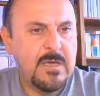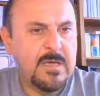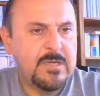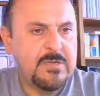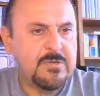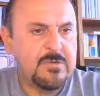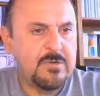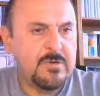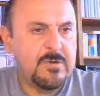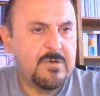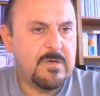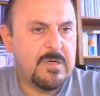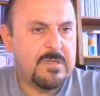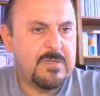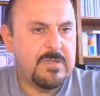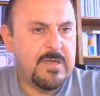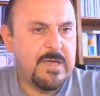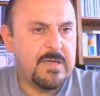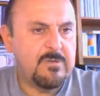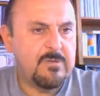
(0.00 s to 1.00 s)
So at
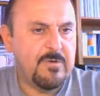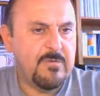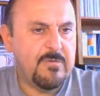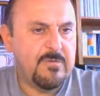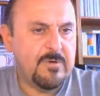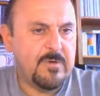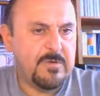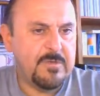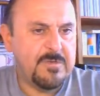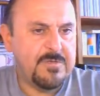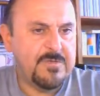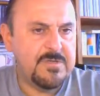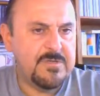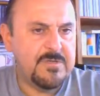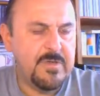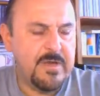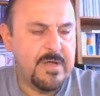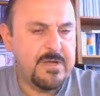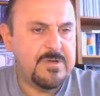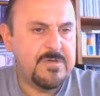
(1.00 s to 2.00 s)
the end of this
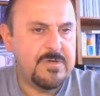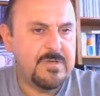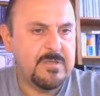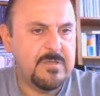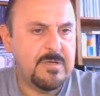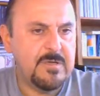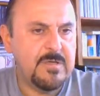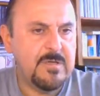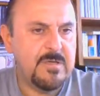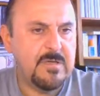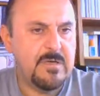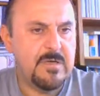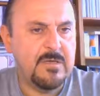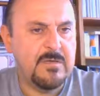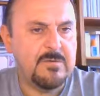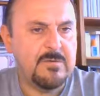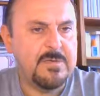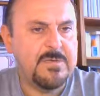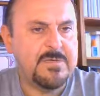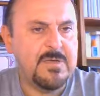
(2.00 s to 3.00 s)
iteration
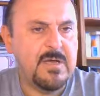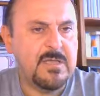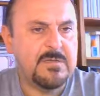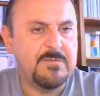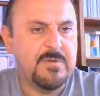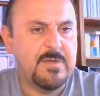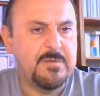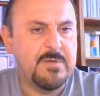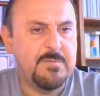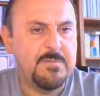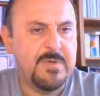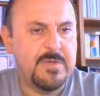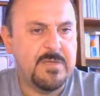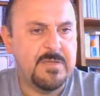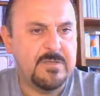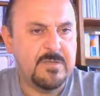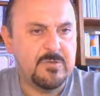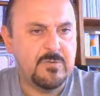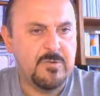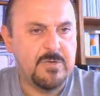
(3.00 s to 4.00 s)
result will be
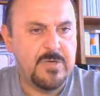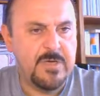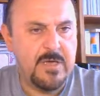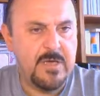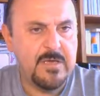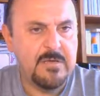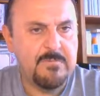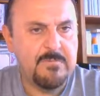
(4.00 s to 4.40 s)
printed. Okay.